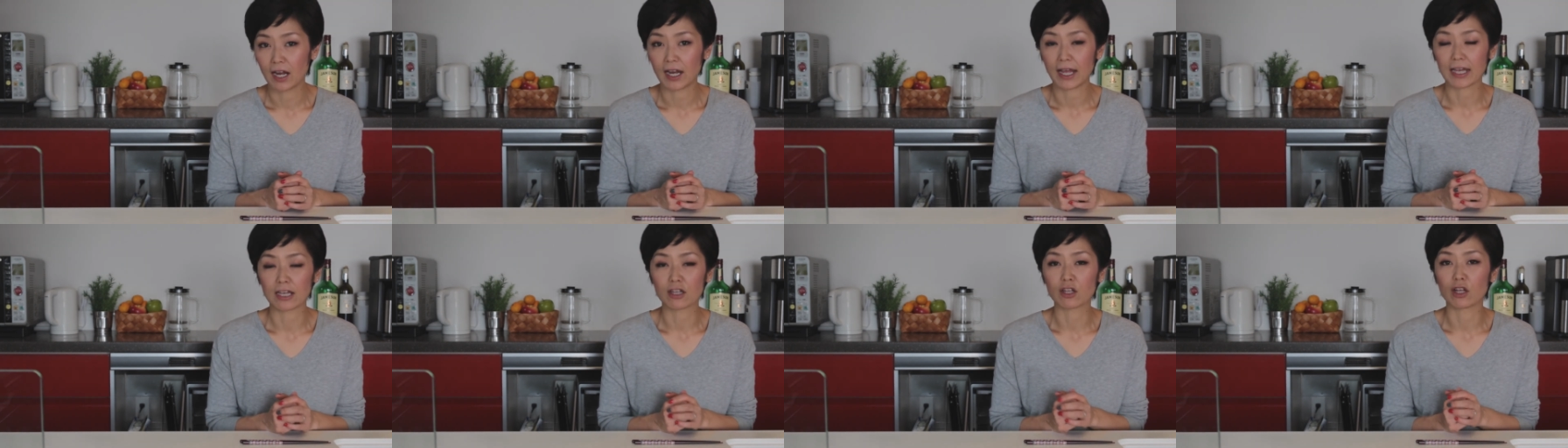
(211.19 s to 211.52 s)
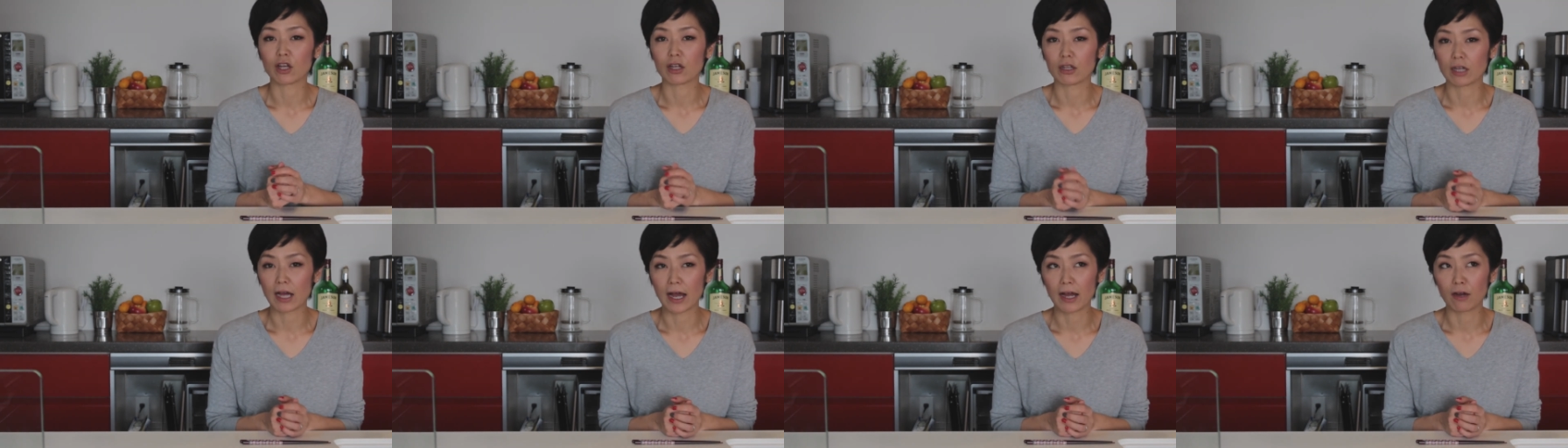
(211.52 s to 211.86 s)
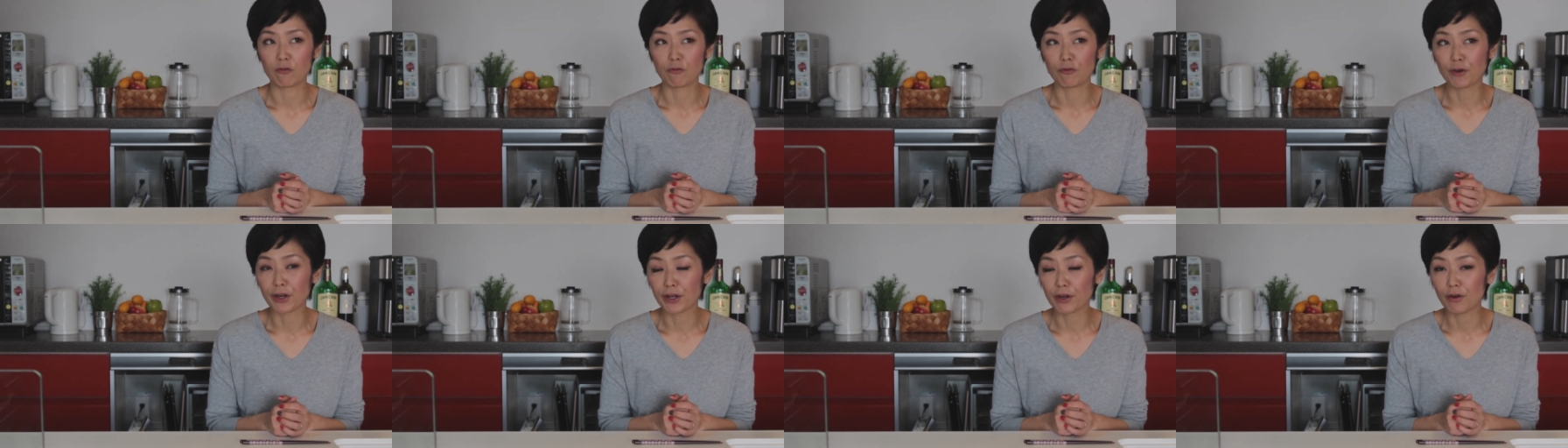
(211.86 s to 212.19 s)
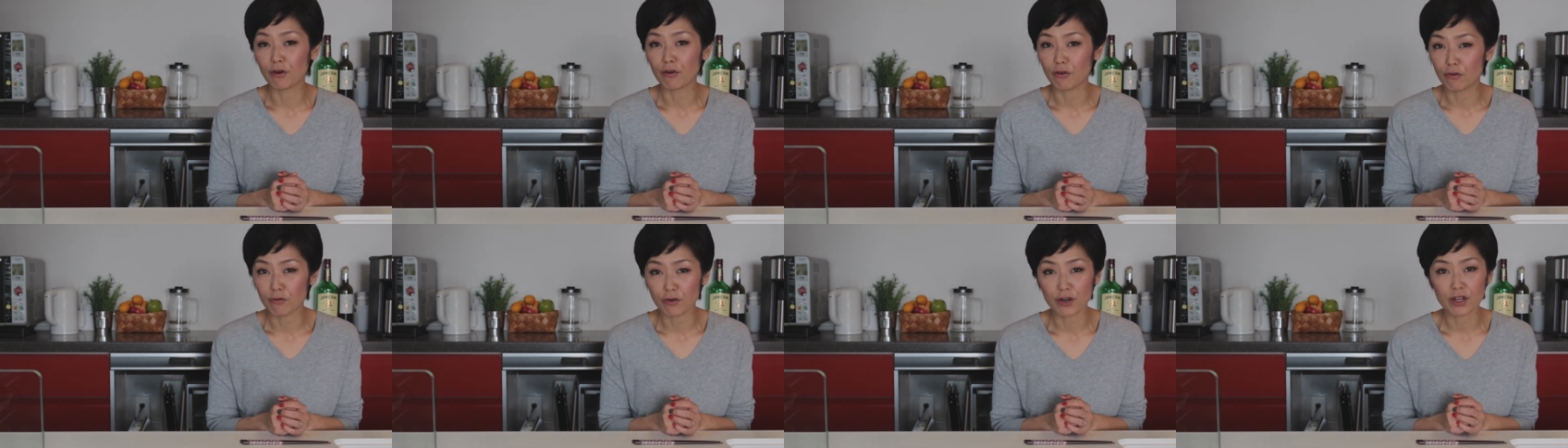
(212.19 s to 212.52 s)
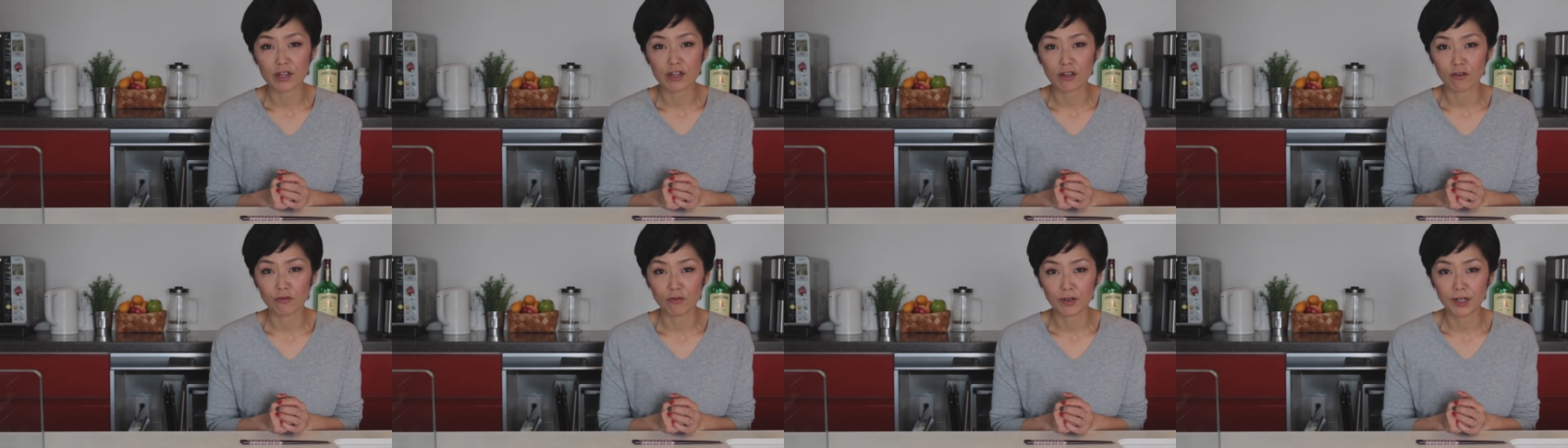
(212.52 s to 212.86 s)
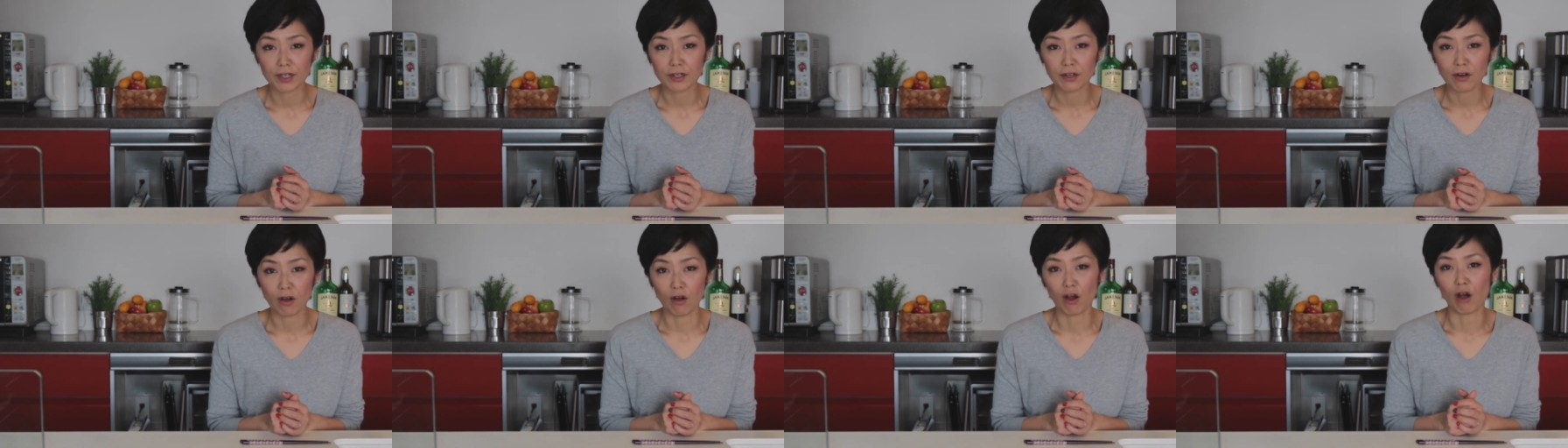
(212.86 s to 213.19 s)
like a real urushi
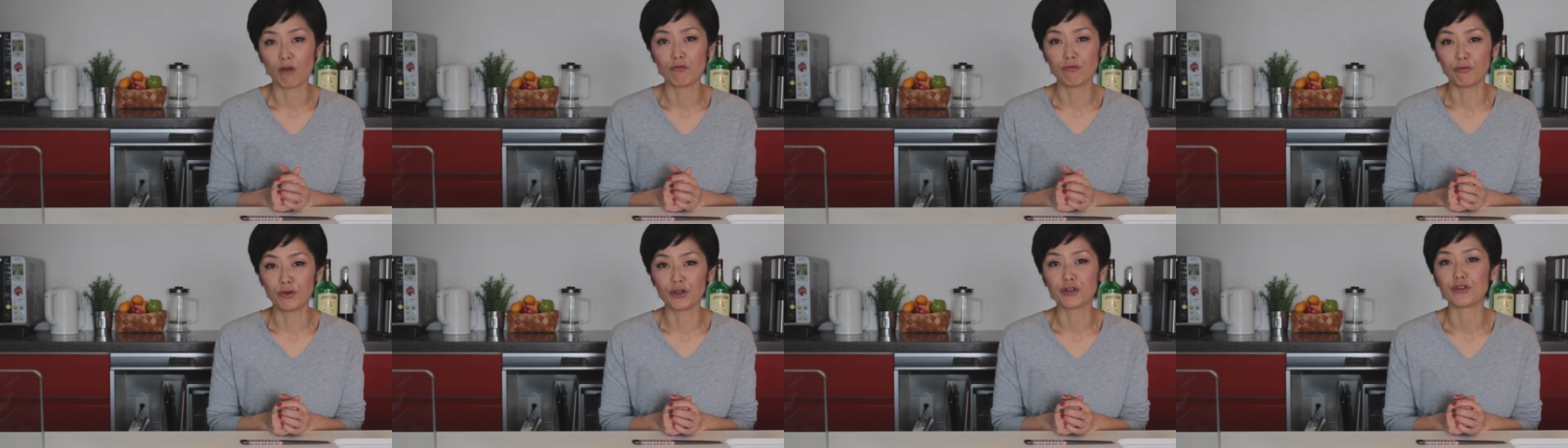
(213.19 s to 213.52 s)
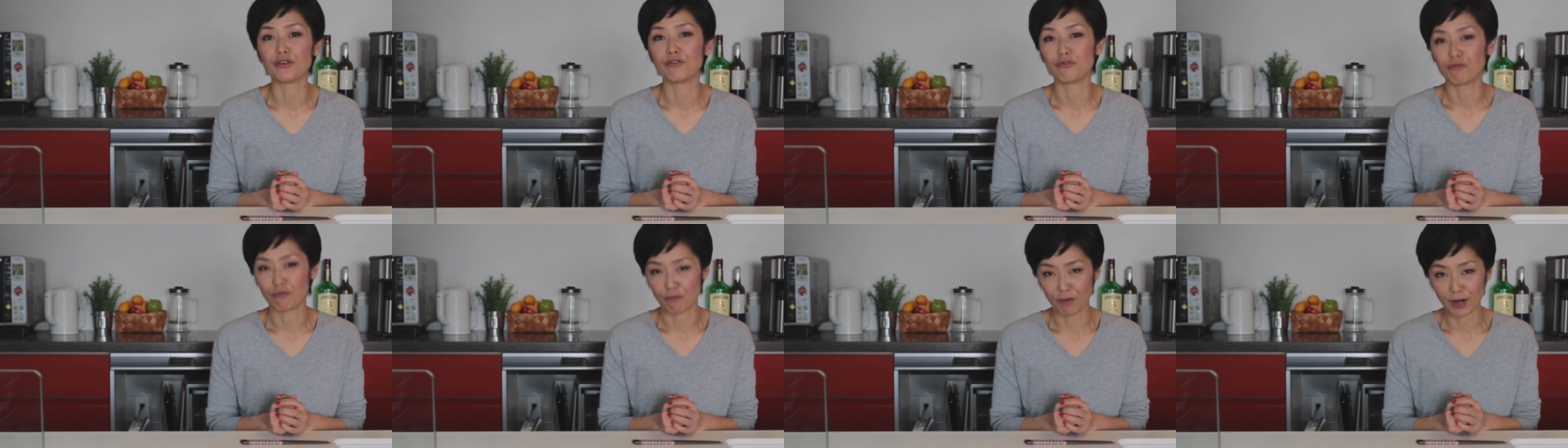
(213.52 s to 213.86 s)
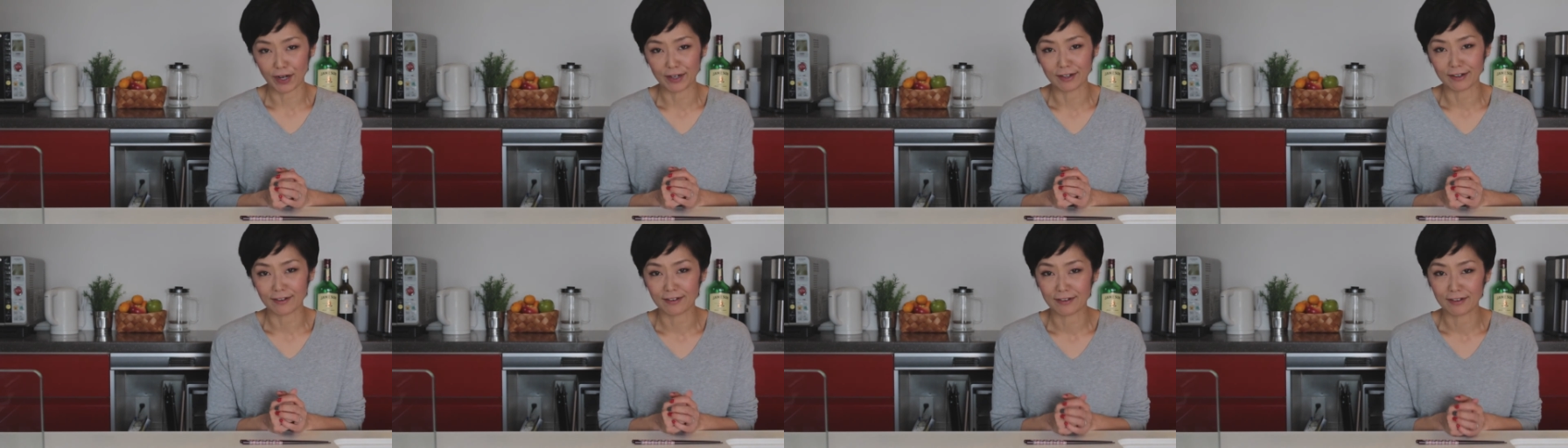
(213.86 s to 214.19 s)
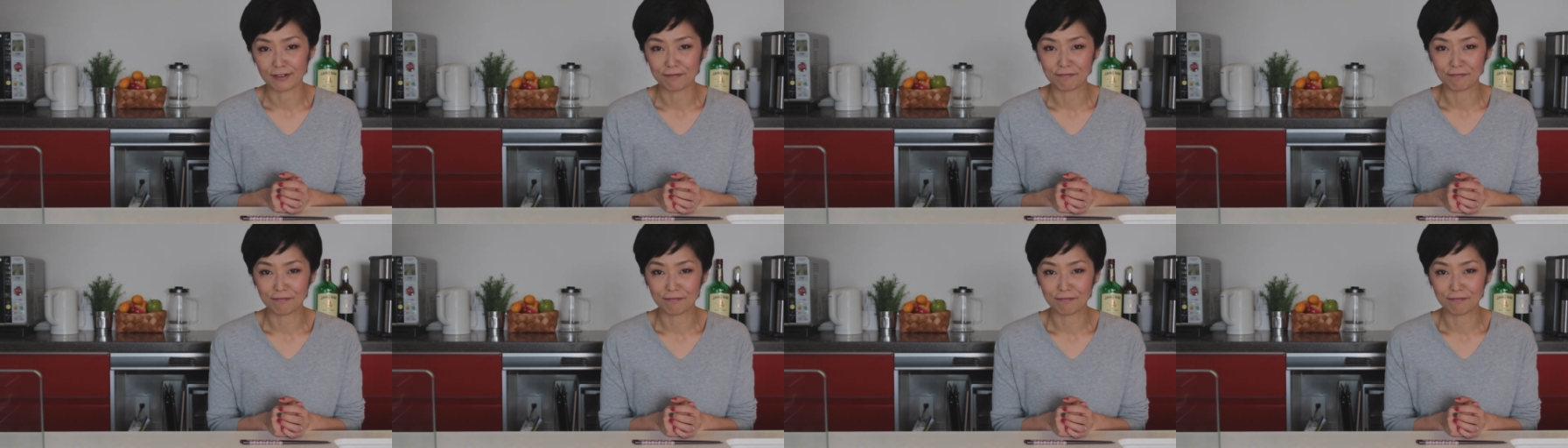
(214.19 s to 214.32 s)
one or wooden one.